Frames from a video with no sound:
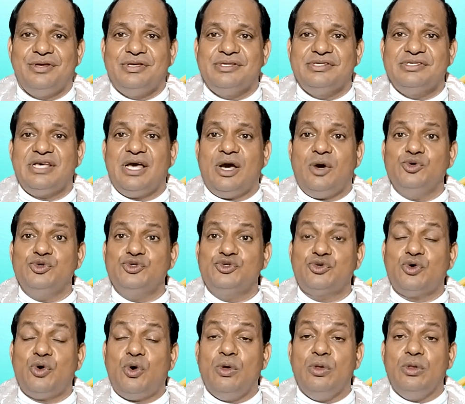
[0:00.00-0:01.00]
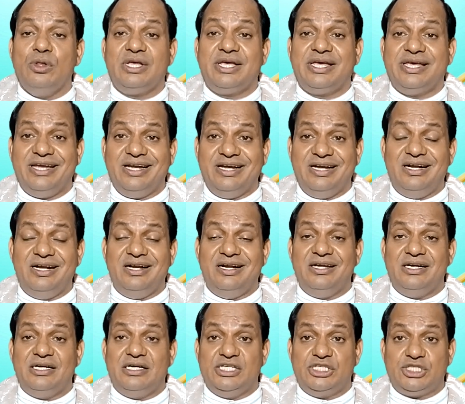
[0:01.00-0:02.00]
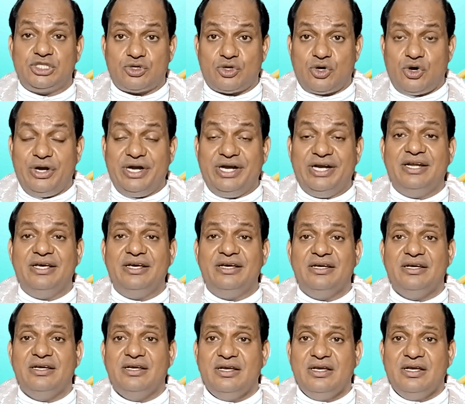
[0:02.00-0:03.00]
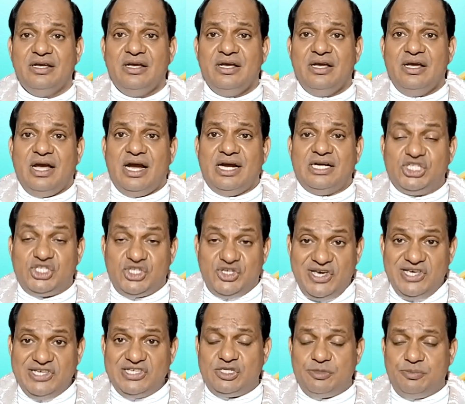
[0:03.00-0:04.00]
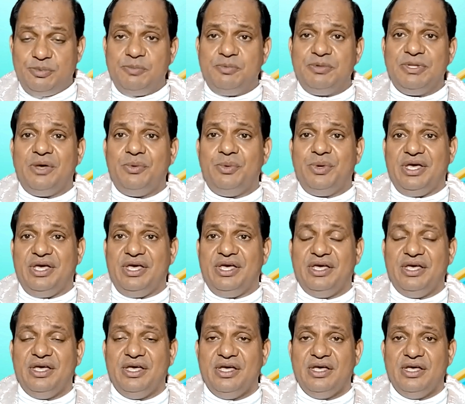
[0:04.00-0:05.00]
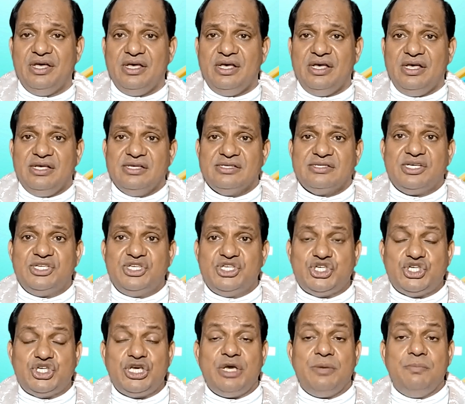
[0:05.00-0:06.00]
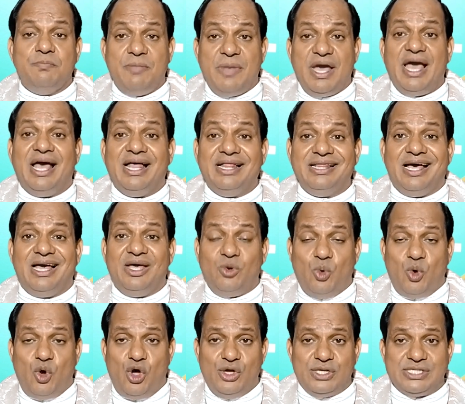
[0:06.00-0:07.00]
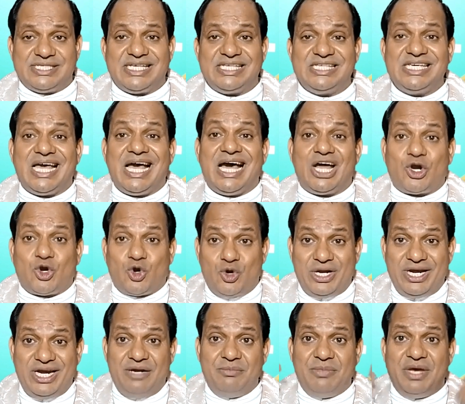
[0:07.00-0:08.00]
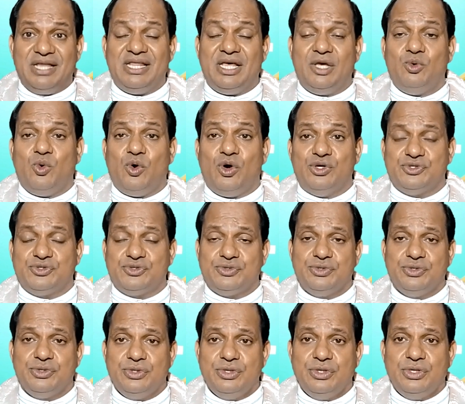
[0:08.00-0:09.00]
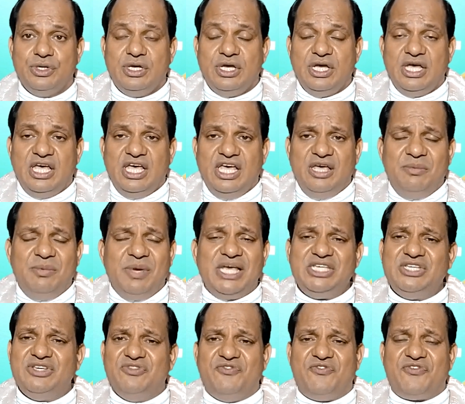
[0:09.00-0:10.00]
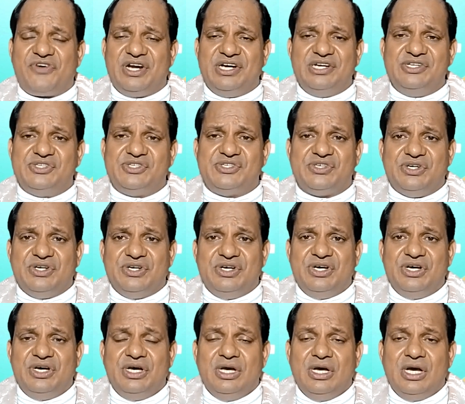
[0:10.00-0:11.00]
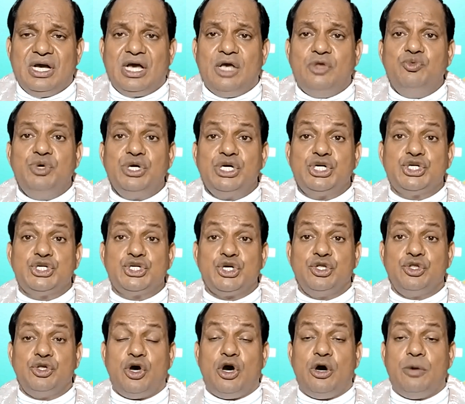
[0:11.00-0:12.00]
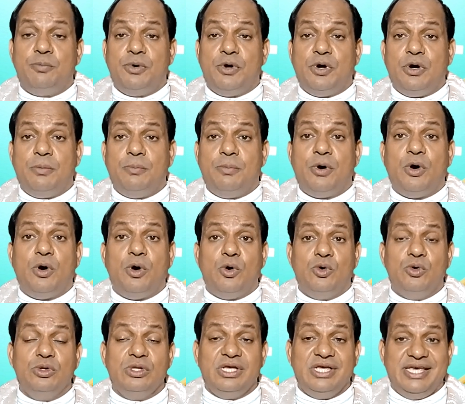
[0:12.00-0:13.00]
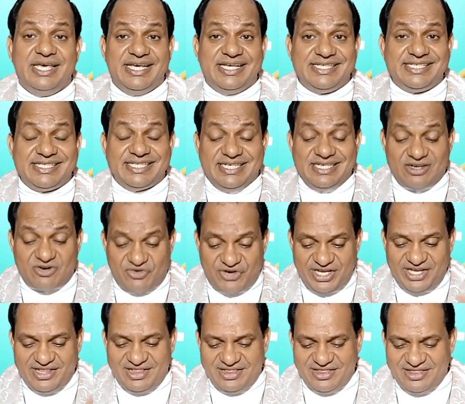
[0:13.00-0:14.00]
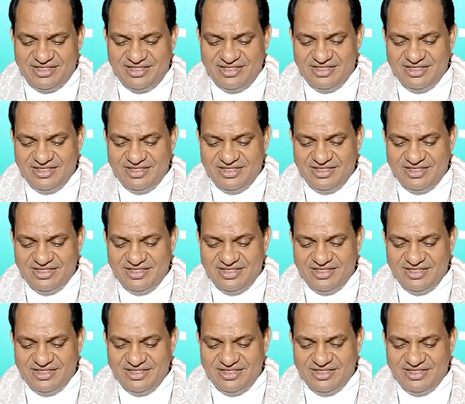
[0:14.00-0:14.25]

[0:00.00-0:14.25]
See how Saul killed, destroyed, and chased people away. Such a man I was, such an arrogant man I was. Imagine, friends, conviction of Paul is real.